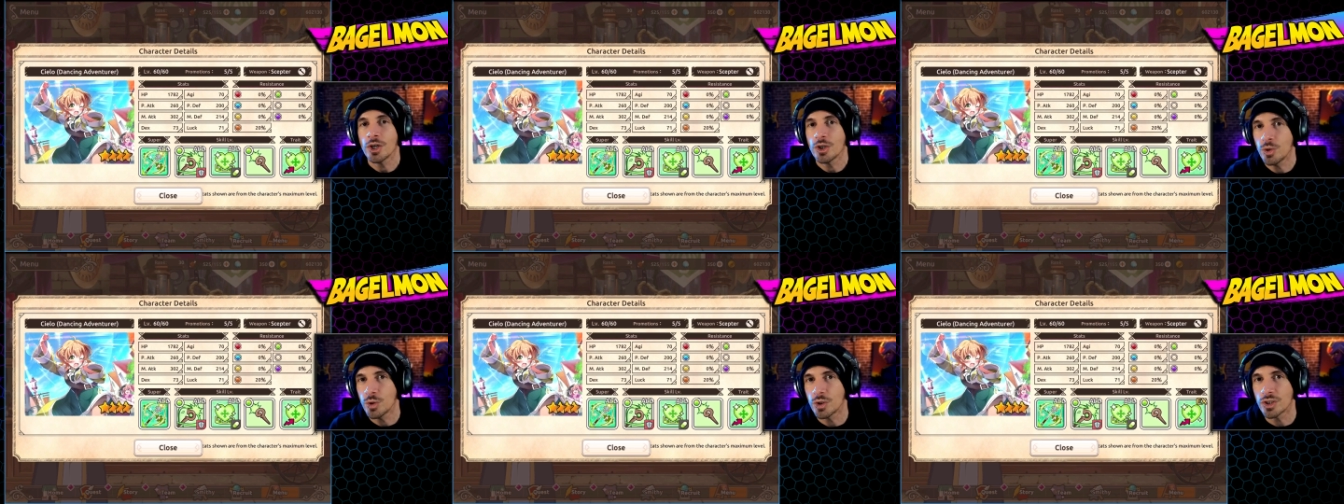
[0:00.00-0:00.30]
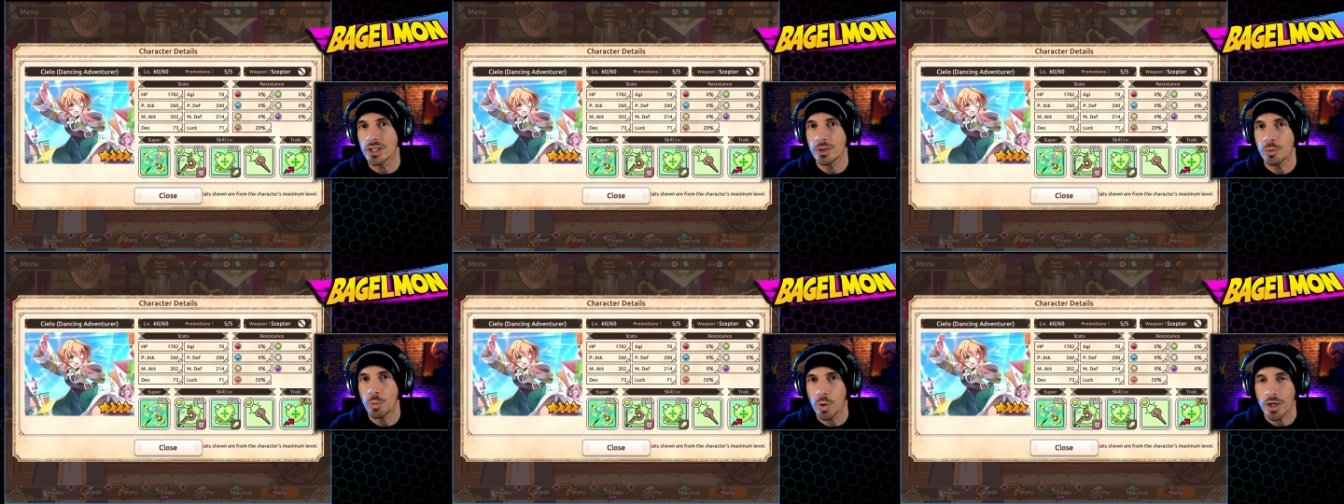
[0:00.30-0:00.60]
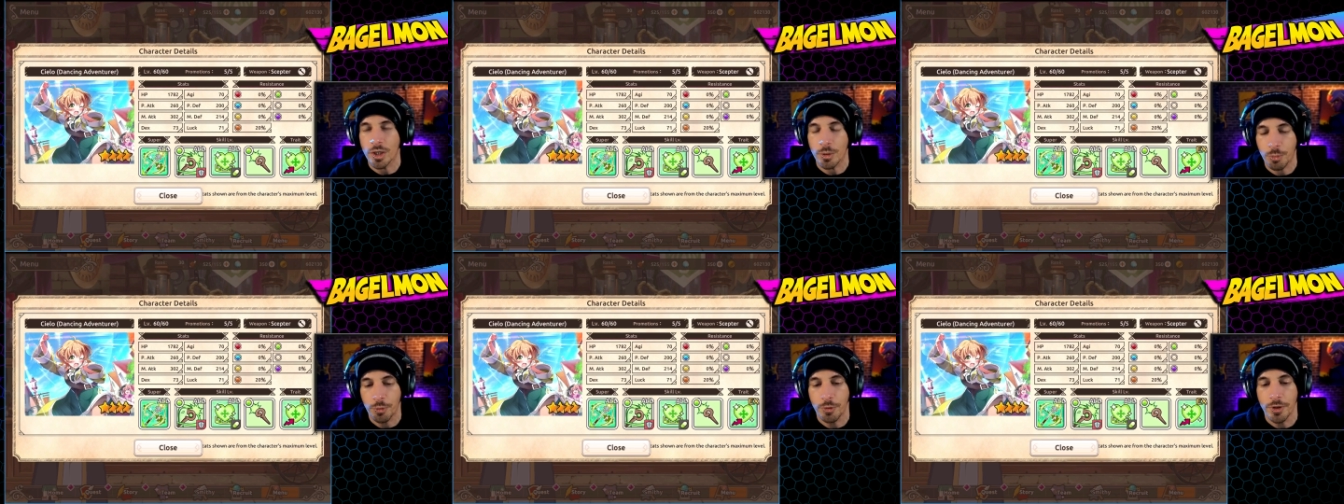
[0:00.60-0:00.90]
usually
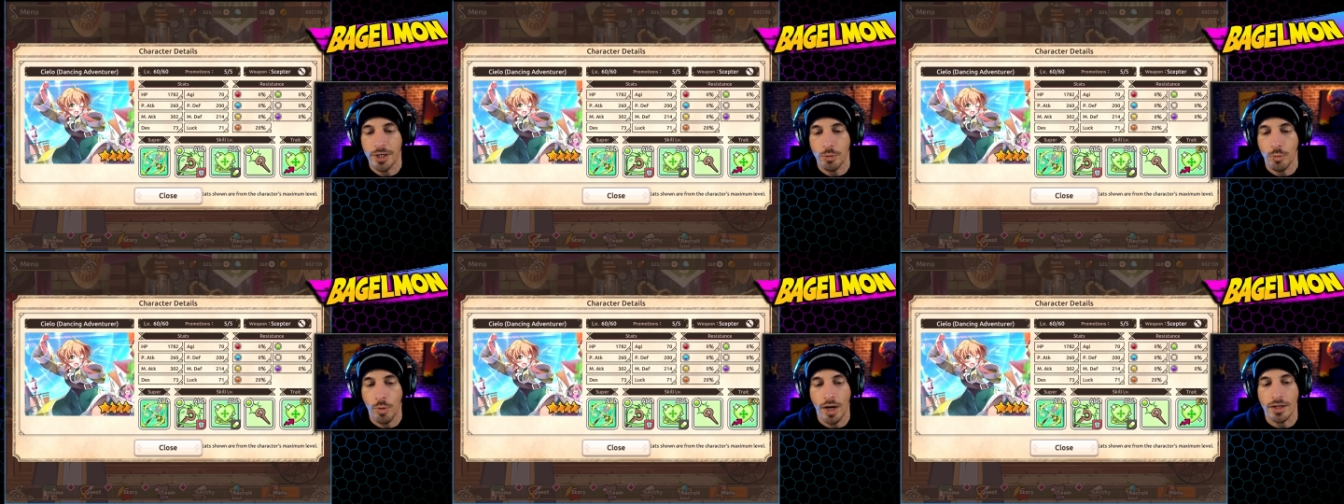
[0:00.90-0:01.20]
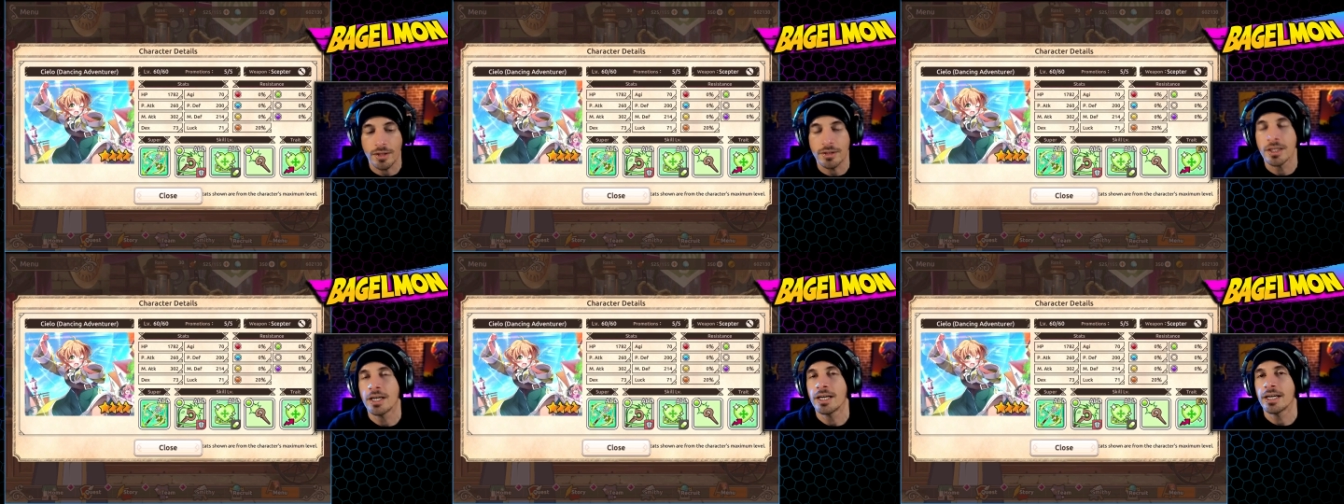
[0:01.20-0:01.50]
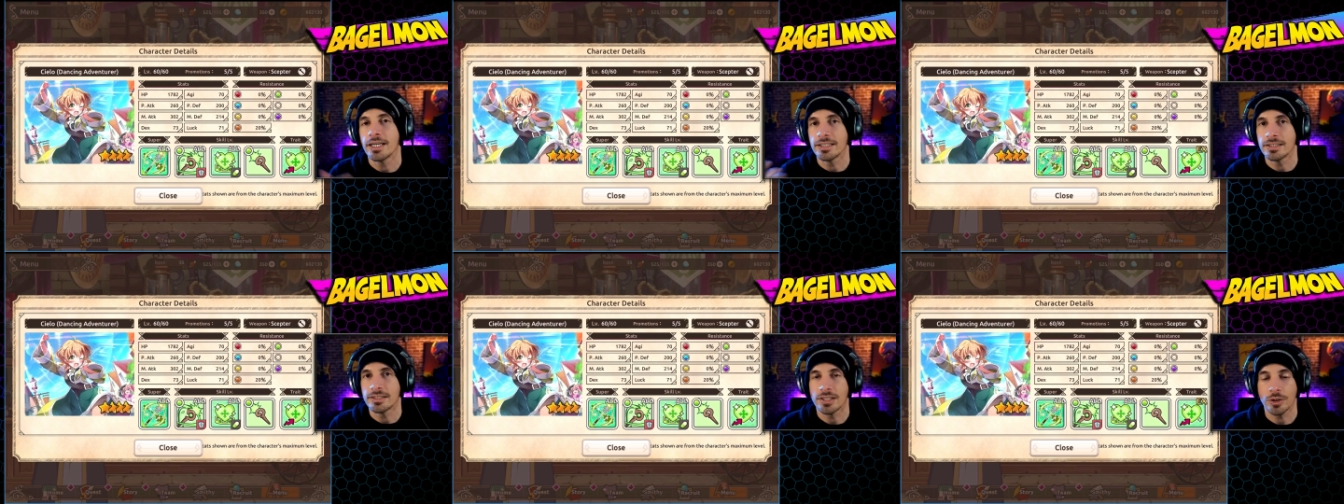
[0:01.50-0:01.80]
work pretty well
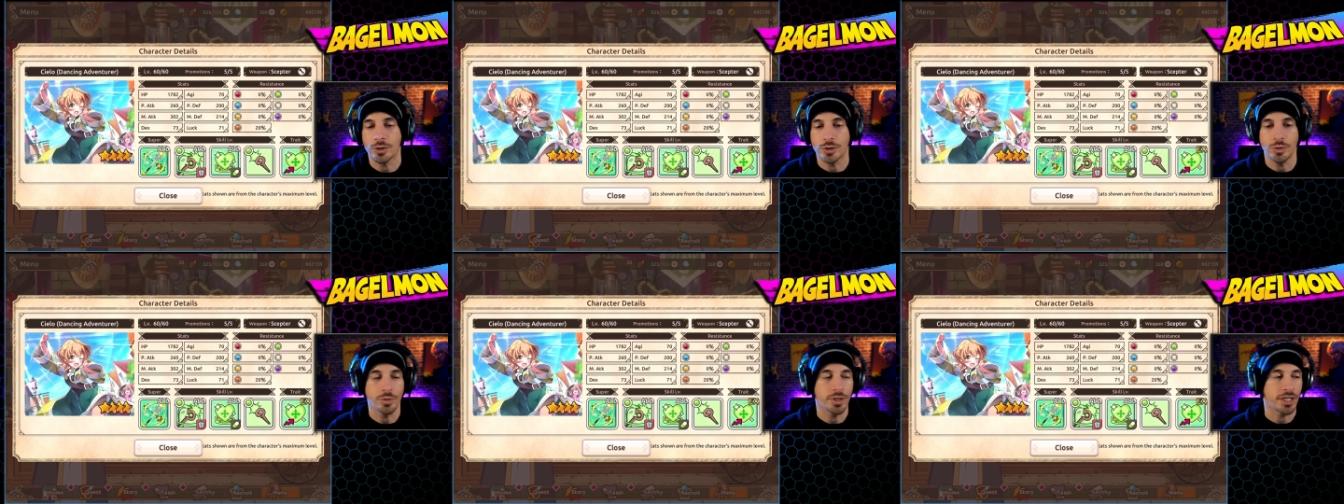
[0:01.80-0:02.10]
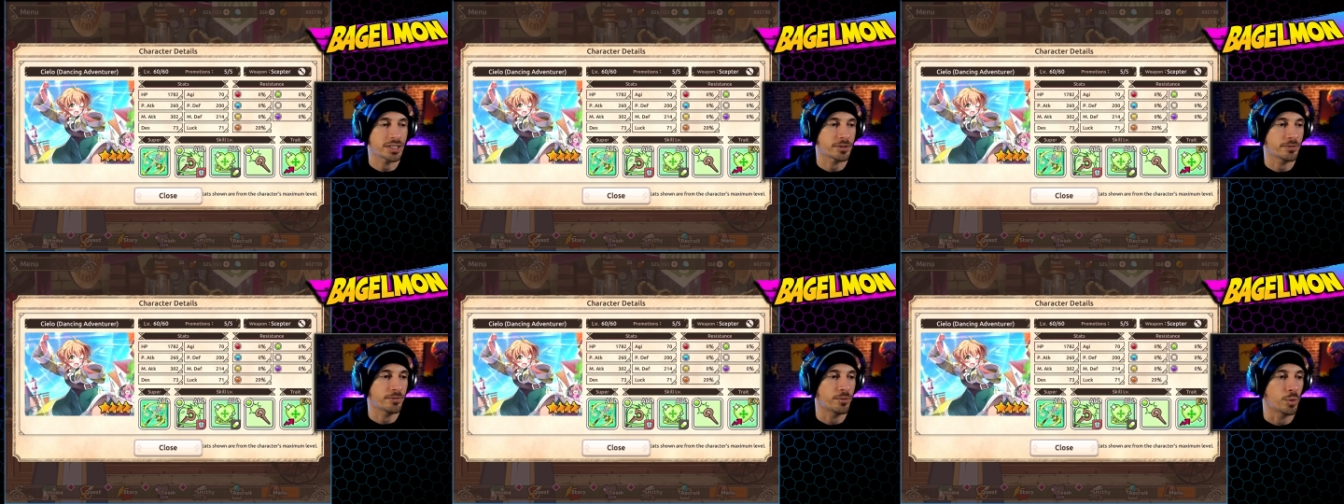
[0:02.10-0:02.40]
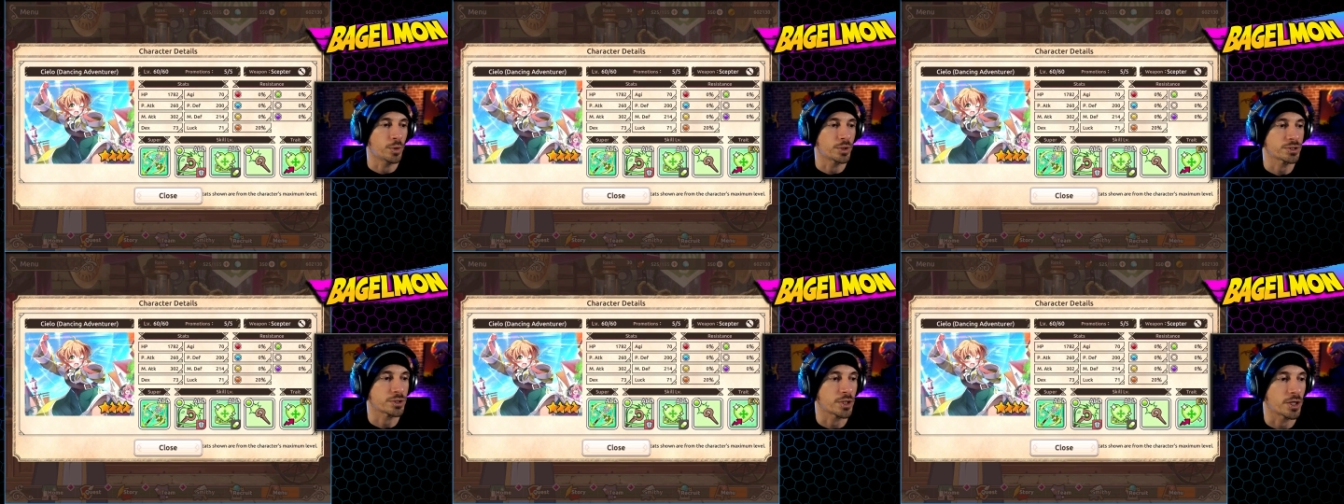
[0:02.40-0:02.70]
until you get the
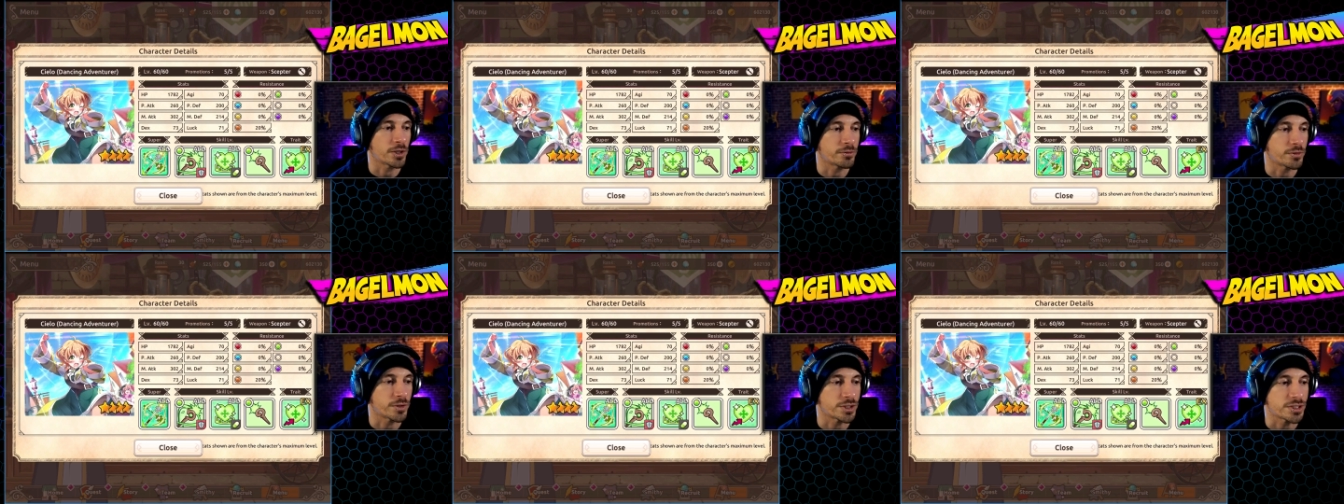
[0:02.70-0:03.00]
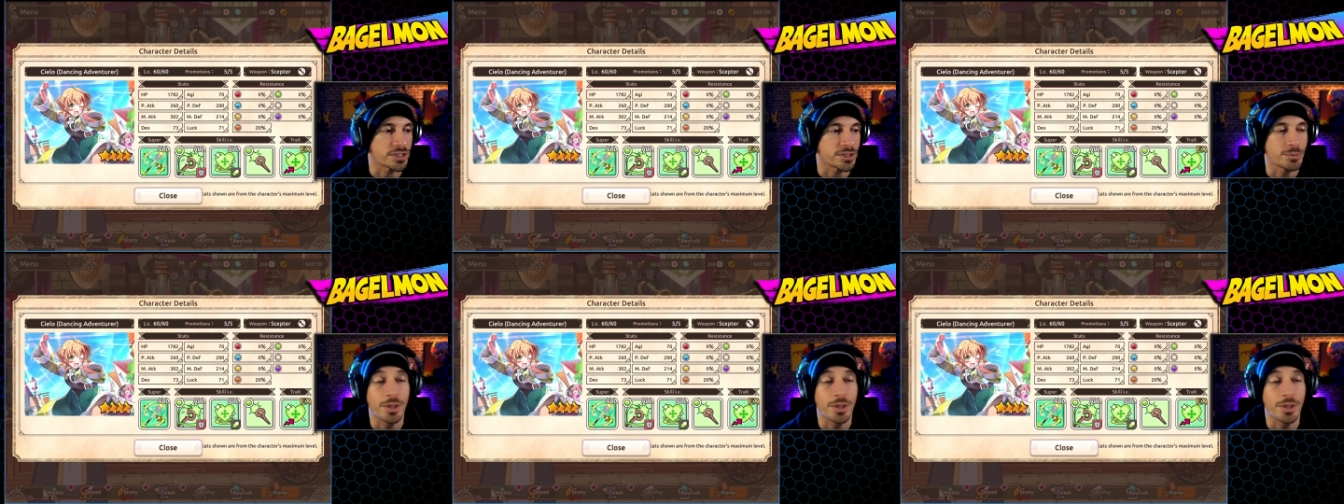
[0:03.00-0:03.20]
4-star versions.